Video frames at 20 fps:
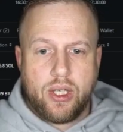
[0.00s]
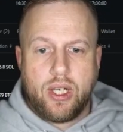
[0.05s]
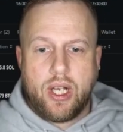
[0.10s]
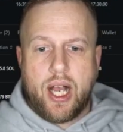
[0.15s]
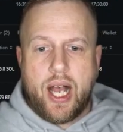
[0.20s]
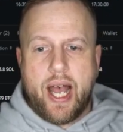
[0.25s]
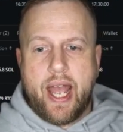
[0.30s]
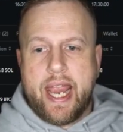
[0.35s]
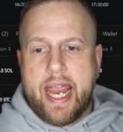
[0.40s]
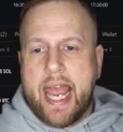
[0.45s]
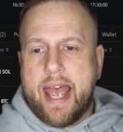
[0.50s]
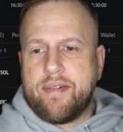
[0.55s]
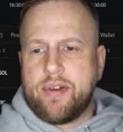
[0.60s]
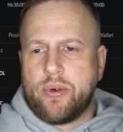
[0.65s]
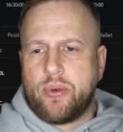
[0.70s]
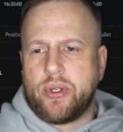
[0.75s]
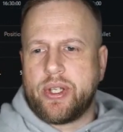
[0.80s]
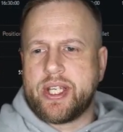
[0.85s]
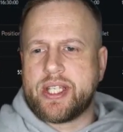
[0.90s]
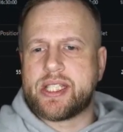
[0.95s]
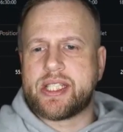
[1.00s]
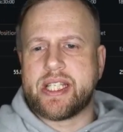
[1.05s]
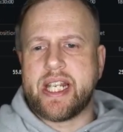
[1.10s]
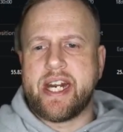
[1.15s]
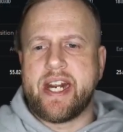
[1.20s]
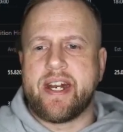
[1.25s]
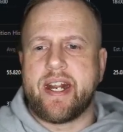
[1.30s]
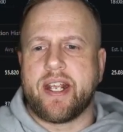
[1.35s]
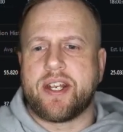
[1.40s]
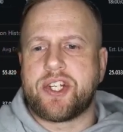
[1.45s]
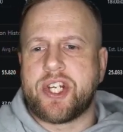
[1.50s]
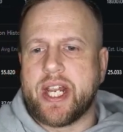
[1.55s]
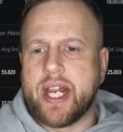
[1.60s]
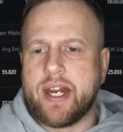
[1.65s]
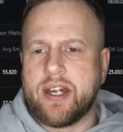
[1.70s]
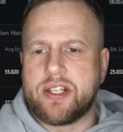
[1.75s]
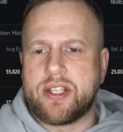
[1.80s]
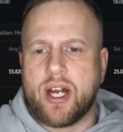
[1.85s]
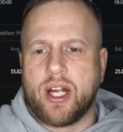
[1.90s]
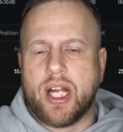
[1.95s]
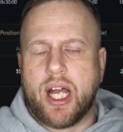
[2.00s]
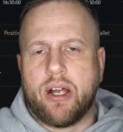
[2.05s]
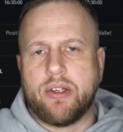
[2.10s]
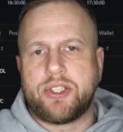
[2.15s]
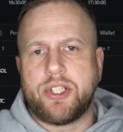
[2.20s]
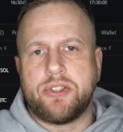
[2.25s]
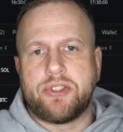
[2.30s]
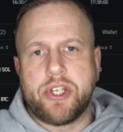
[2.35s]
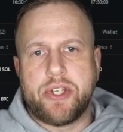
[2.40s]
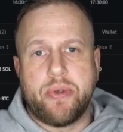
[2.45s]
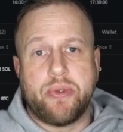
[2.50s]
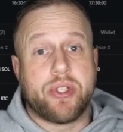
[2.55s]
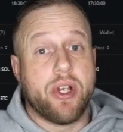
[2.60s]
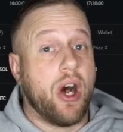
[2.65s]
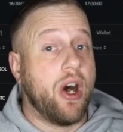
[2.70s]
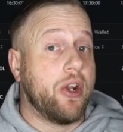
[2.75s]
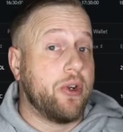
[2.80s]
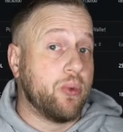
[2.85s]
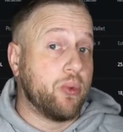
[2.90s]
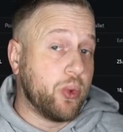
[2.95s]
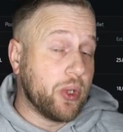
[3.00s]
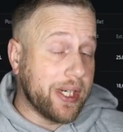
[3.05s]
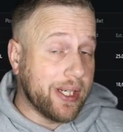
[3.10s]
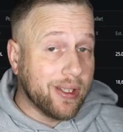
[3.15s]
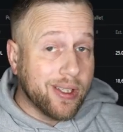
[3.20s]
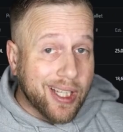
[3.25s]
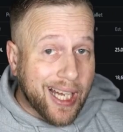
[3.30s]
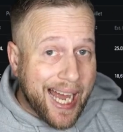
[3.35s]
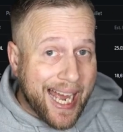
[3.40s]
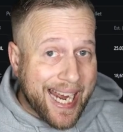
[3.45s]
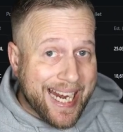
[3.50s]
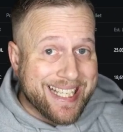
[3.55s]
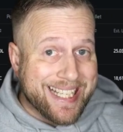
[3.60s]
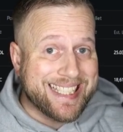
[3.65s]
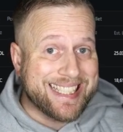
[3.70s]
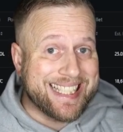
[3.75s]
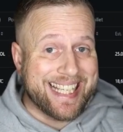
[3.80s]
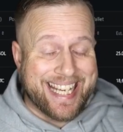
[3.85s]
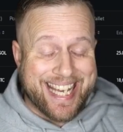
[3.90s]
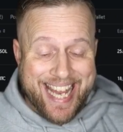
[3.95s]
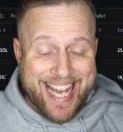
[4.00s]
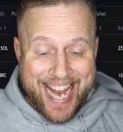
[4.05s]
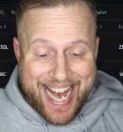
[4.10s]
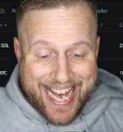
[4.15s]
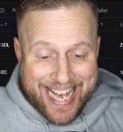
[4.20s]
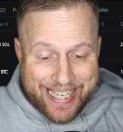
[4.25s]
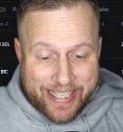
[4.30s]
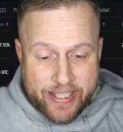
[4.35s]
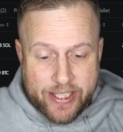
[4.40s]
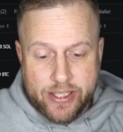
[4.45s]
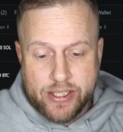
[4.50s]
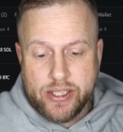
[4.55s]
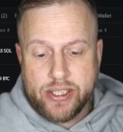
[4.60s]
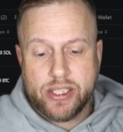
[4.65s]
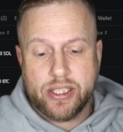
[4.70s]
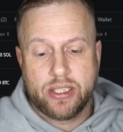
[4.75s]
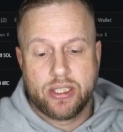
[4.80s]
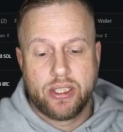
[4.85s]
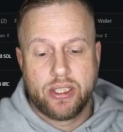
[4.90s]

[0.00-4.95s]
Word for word: I haven't really seen an exchange that allows you to use unrealized gains